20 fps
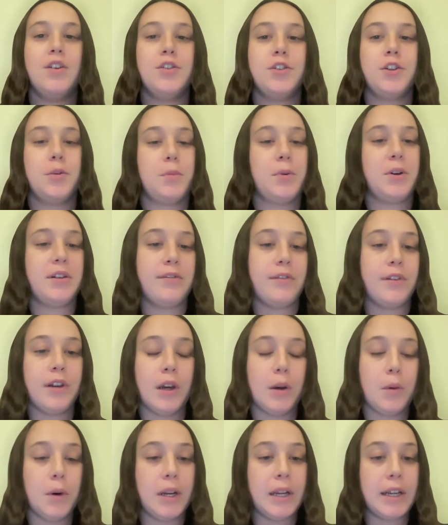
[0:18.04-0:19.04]
So briefly,
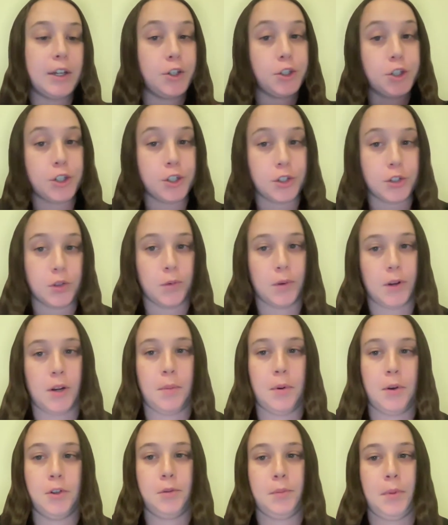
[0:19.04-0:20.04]
I want to introduce what a
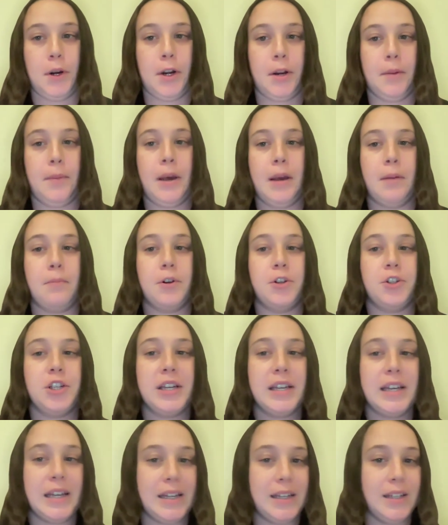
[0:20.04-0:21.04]
postpartum hemorrhage
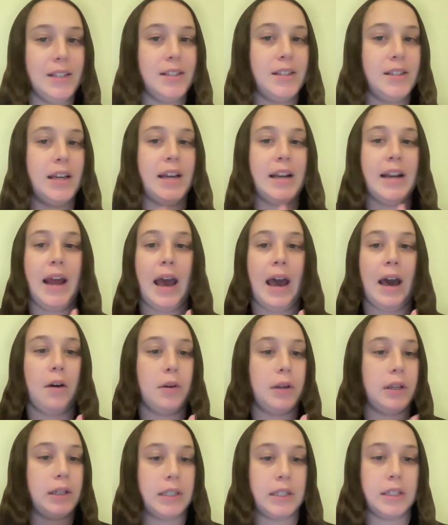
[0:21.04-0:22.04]
is and how
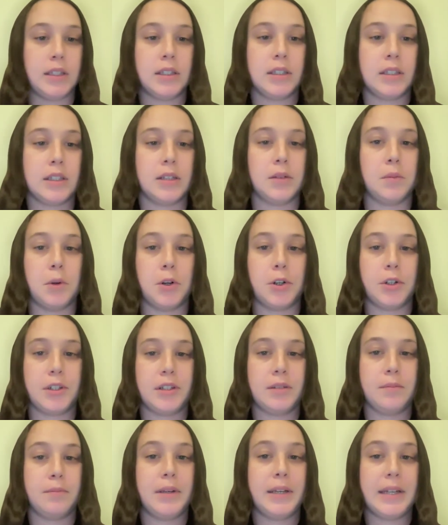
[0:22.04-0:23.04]
it leads to
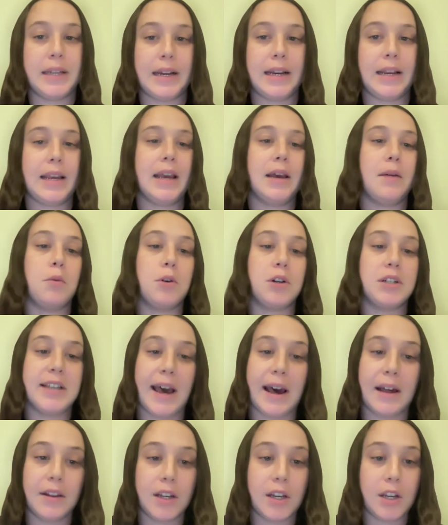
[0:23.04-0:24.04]
morbidity and
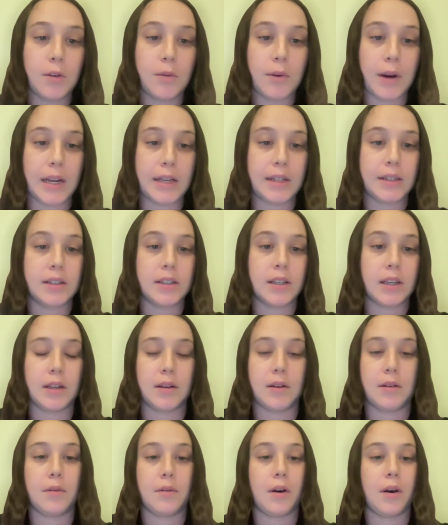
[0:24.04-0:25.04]
mortality rates
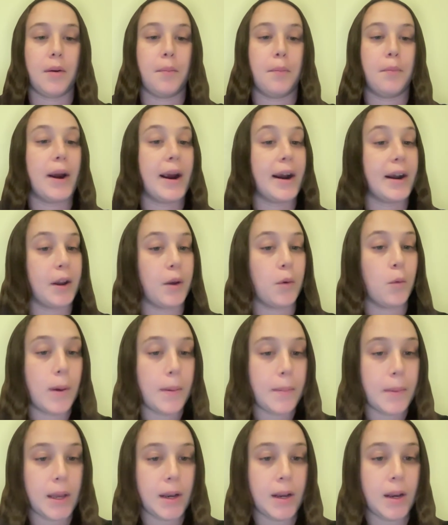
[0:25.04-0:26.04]
in pregnant
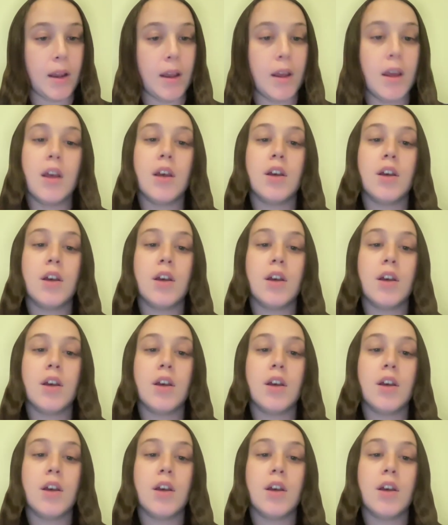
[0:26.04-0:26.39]
women.